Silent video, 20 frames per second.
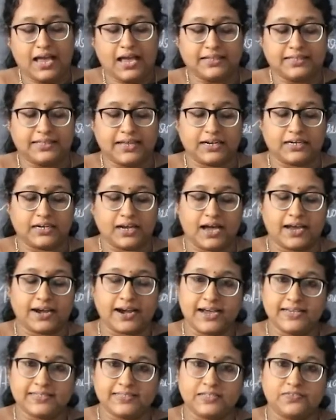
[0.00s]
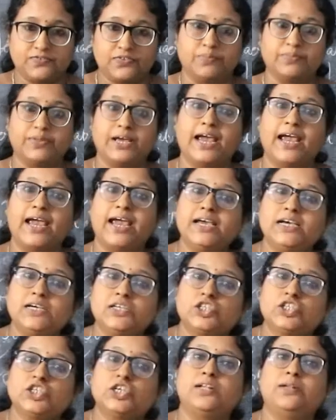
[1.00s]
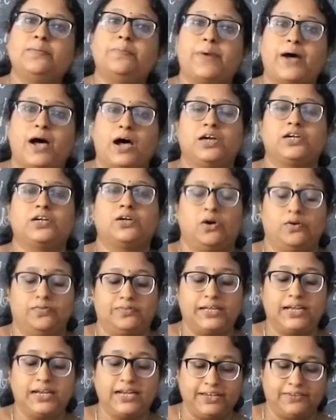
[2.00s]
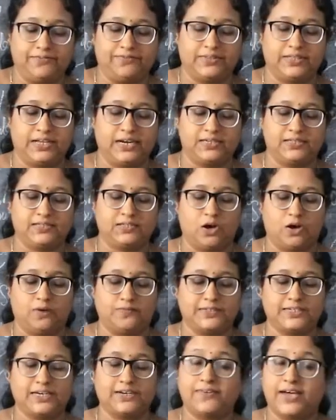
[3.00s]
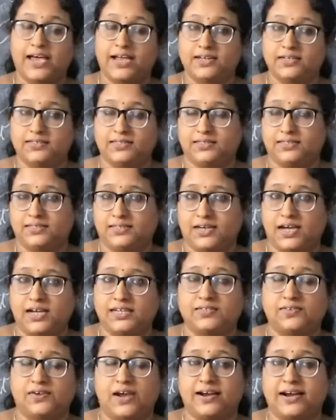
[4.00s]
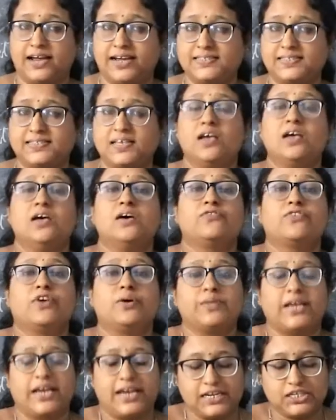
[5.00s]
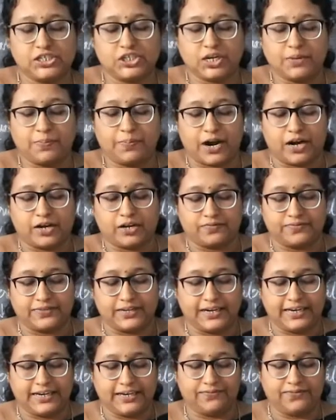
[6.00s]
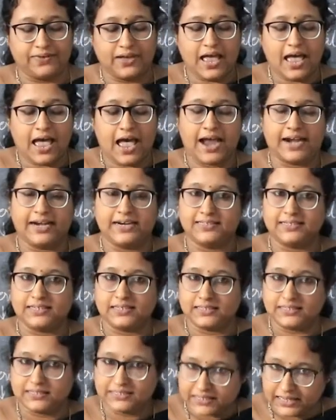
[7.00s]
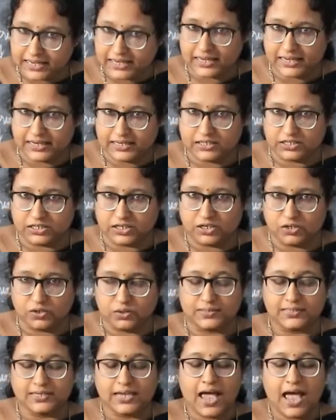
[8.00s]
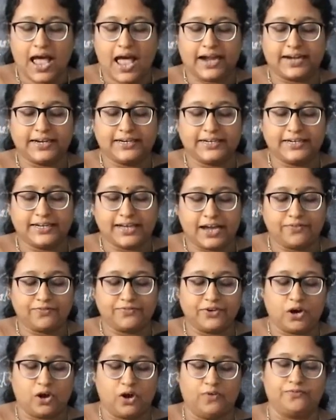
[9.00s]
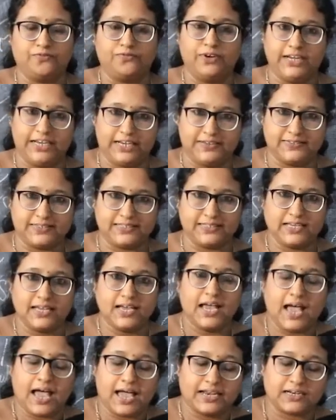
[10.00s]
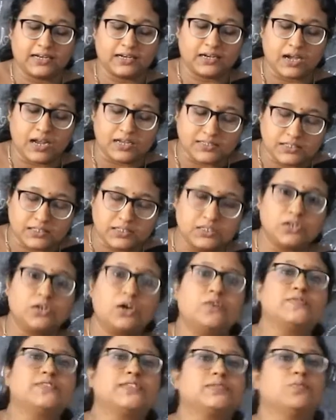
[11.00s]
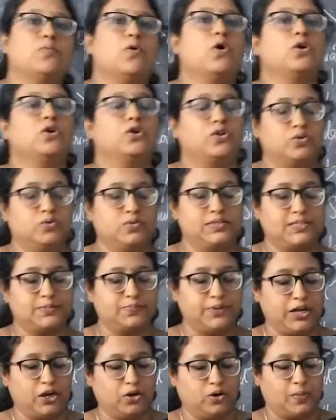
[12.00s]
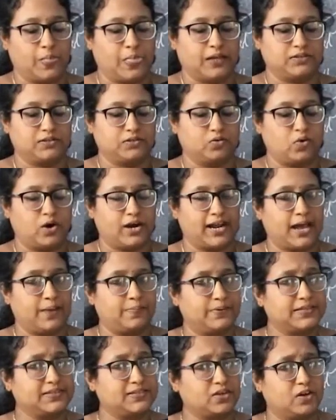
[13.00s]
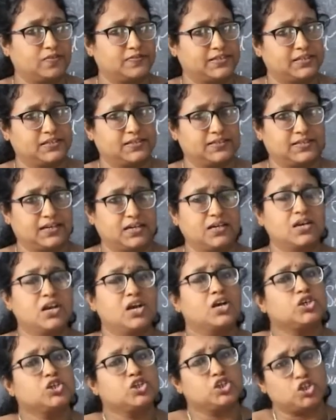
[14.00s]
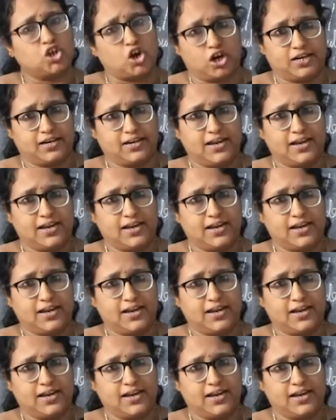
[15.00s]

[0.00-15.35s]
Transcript: that arises from the axial part of the leaf. That is offset. Where does it start? Arise from the axial part of the leaf and it has thick internodes and tuft of leaves and cluster of small roots below. So what happens? Offset is a short